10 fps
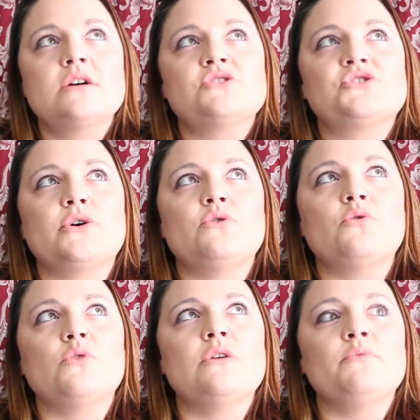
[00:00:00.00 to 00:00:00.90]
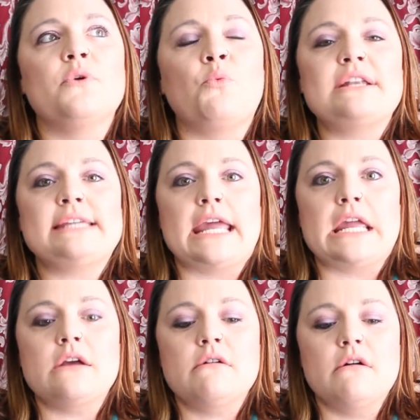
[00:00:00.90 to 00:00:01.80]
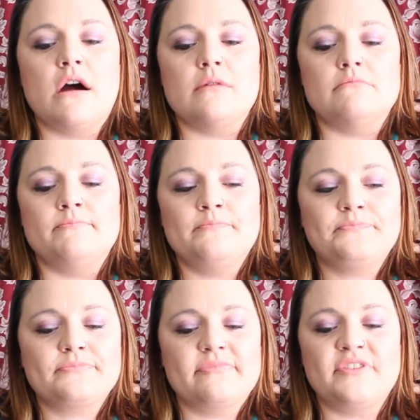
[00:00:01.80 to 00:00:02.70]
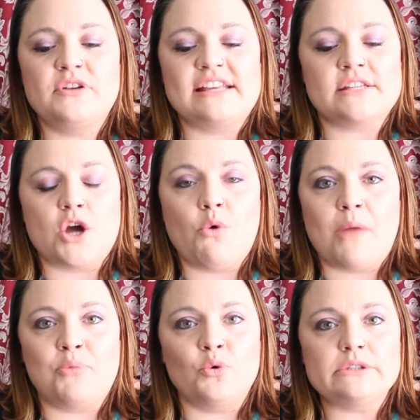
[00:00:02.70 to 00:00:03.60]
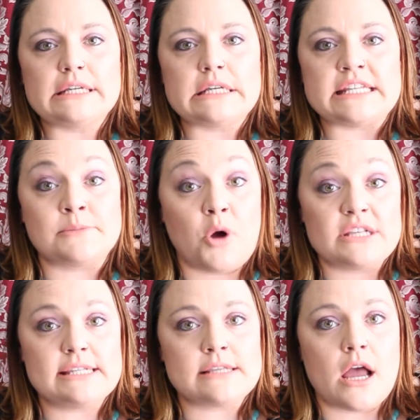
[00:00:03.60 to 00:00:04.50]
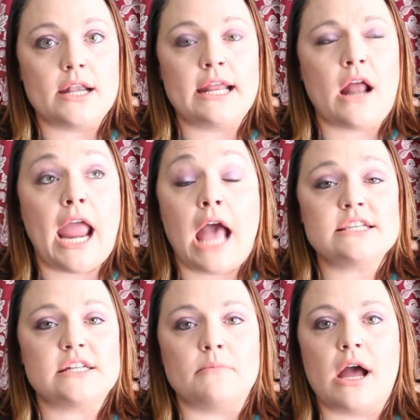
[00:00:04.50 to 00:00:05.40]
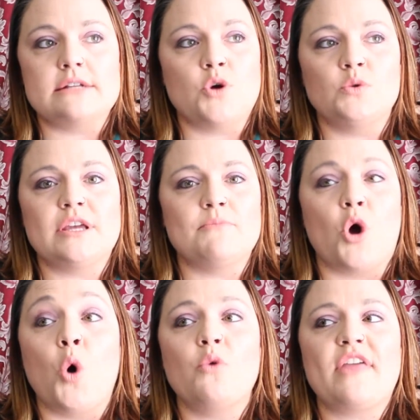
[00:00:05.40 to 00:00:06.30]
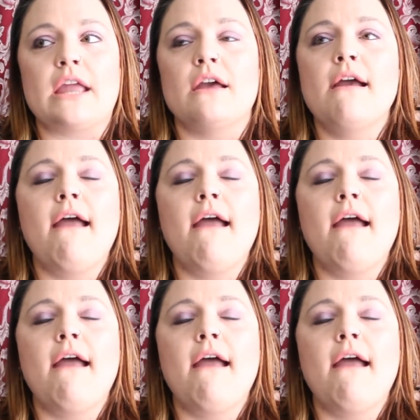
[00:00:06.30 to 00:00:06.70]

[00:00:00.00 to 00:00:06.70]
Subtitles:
So one day, a few days ago, I pulled his boss aside and I asked him, I told him the whole thing.